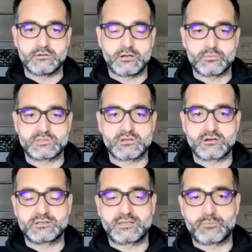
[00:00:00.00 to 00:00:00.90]
Are we
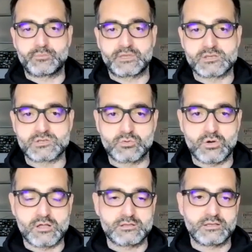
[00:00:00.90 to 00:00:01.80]
targeting application
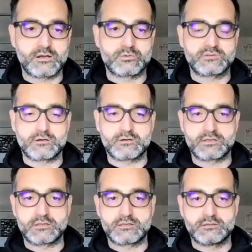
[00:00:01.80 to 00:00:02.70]
quality? Are we
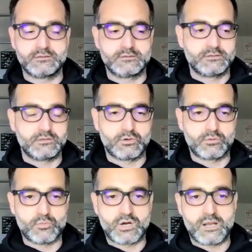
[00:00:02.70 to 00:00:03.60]
targeting,
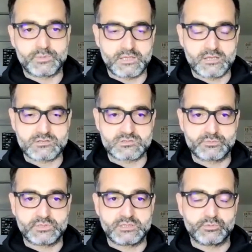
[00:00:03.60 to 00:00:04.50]
more applications to
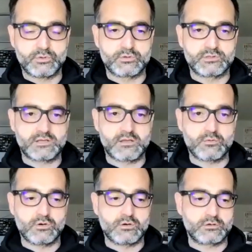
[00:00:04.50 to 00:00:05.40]
be deployed on the
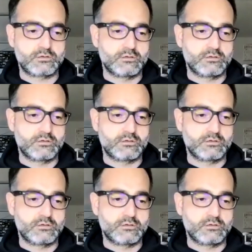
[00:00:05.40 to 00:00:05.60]
network?